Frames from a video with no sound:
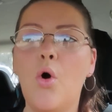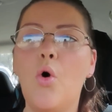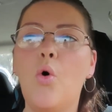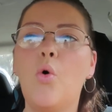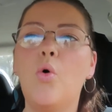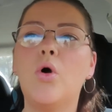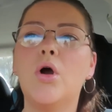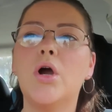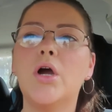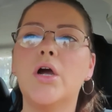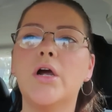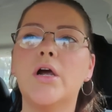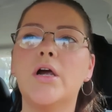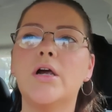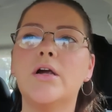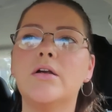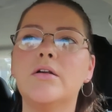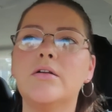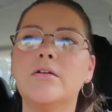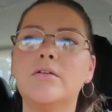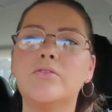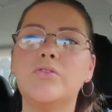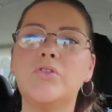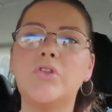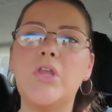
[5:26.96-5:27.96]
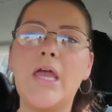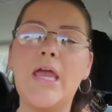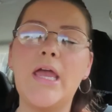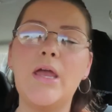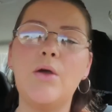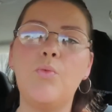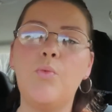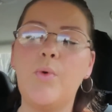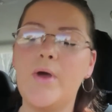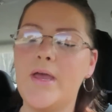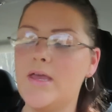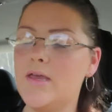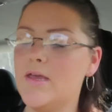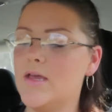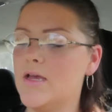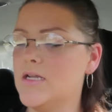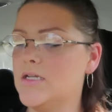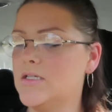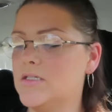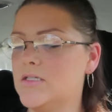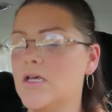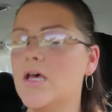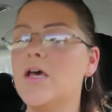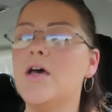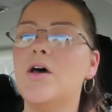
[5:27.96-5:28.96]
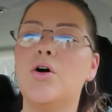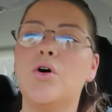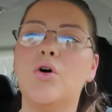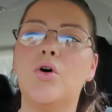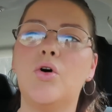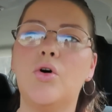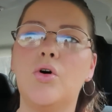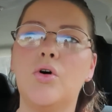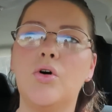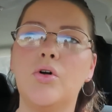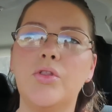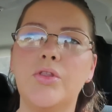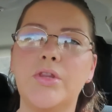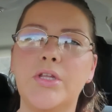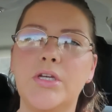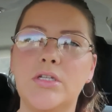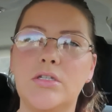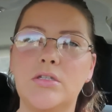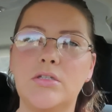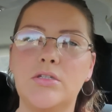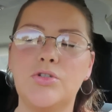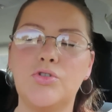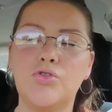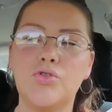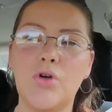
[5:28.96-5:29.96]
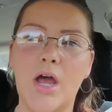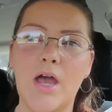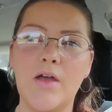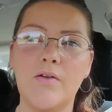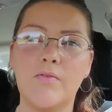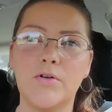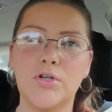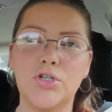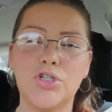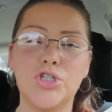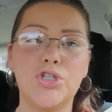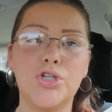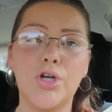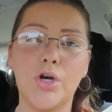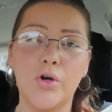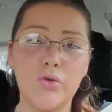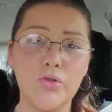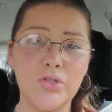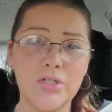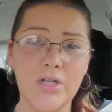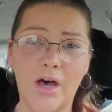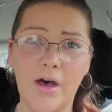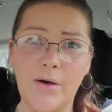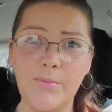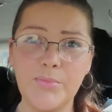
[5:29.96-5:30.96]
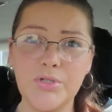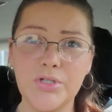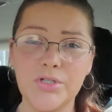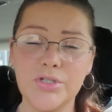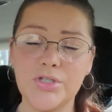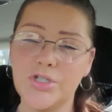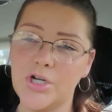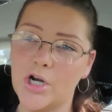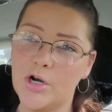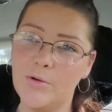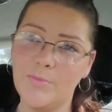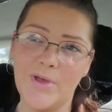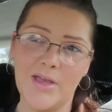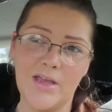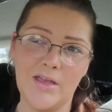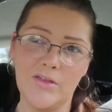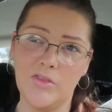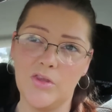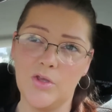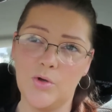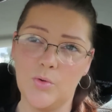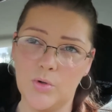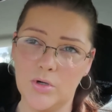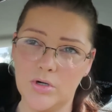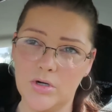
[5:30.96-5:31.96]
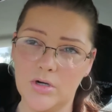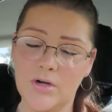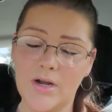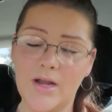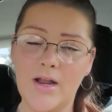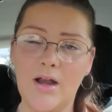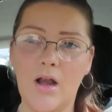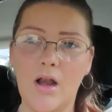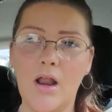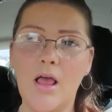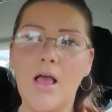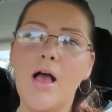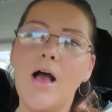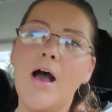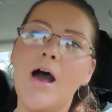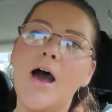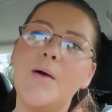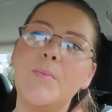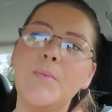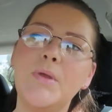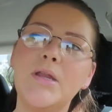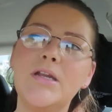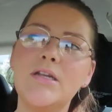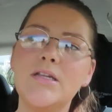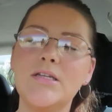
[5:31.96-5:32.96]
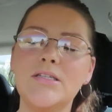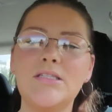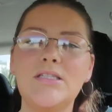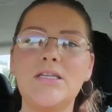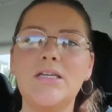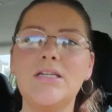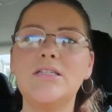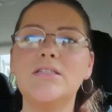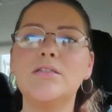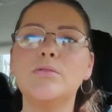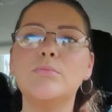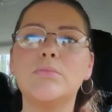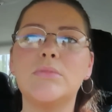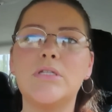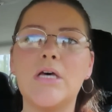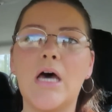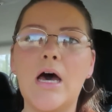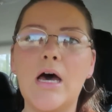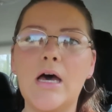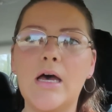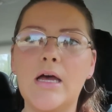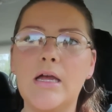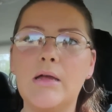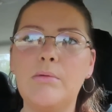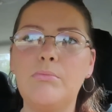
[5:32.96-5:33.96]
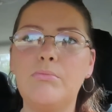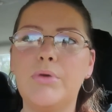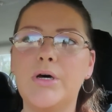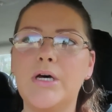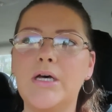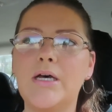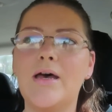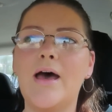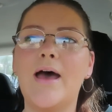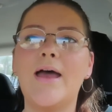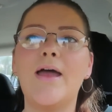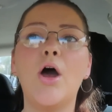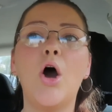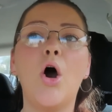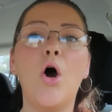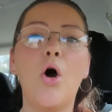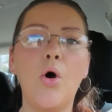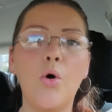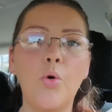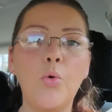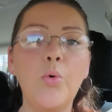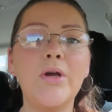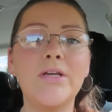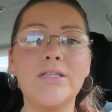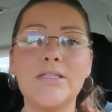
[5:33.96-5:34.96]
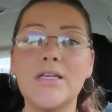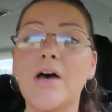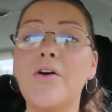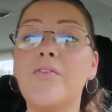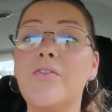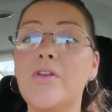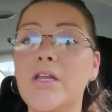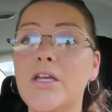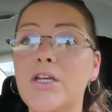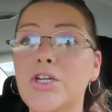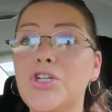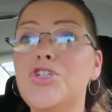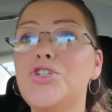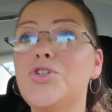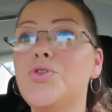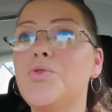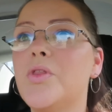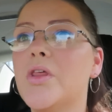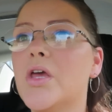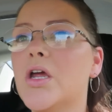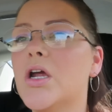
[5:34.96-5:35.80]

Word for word: Or they wait until the driver shows up to start making the order. And I mean, it does take some time, but I always have an issue